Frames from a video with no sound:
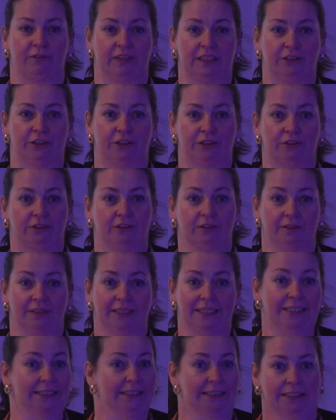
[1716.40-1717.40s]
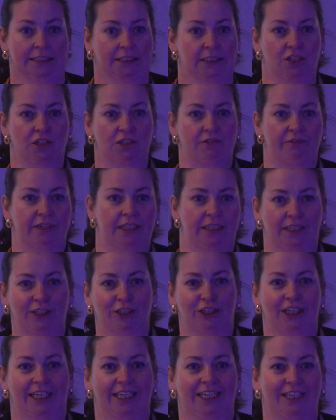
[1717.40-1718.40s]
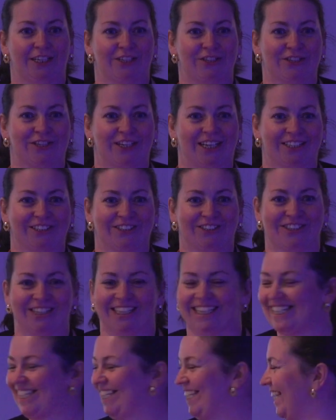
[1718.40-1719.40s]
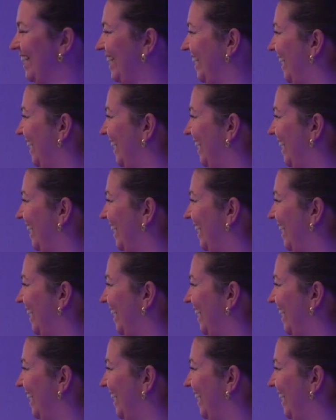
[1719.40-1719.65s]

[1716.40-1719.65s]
of England. Doesn't really look like it does that, does it?